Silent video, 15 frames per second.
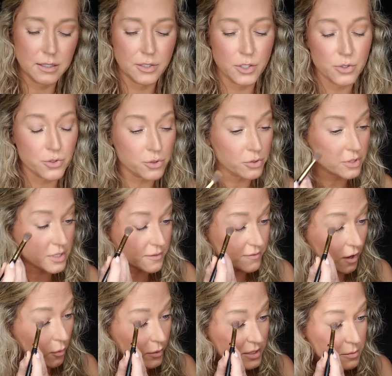neutrals have
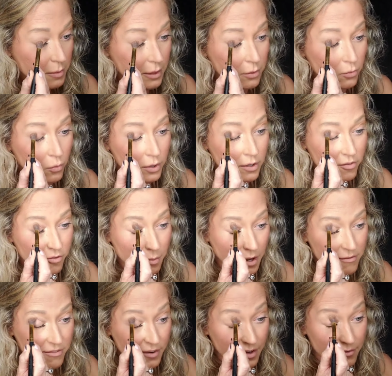always been one of my
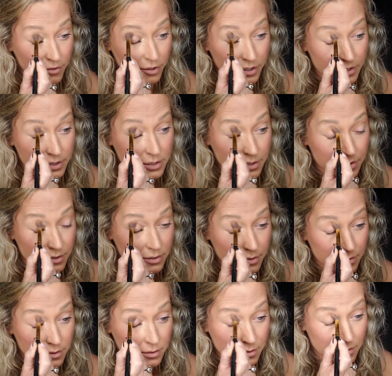favorite
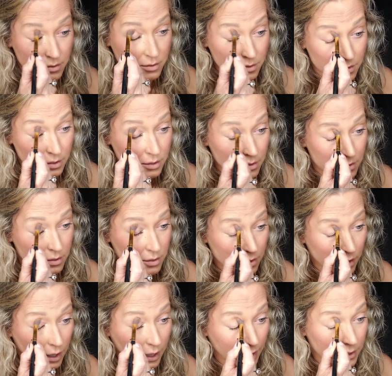
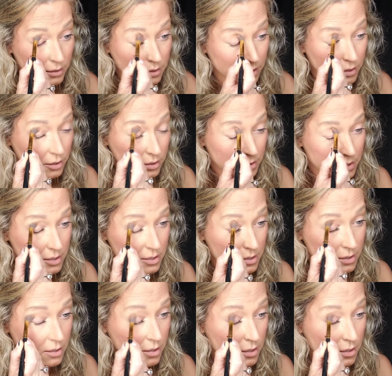eye looks.